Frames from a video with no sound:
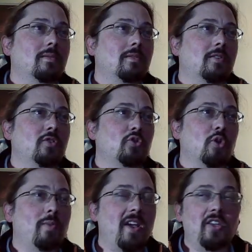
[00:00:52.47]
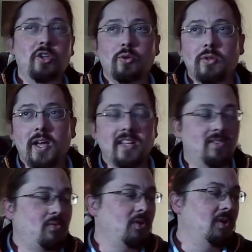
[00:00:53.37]
control my hue lights,
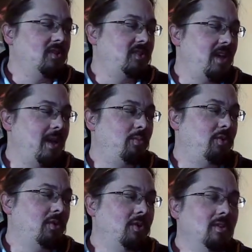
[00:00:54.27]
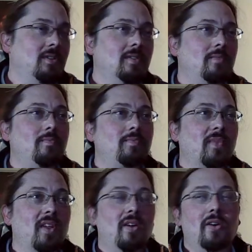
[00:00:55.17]
for example,
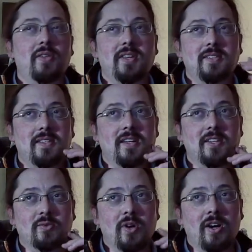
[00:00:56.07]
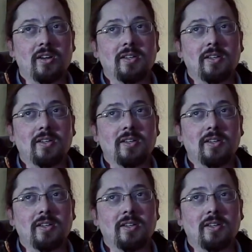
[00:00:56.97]
all these things. Well,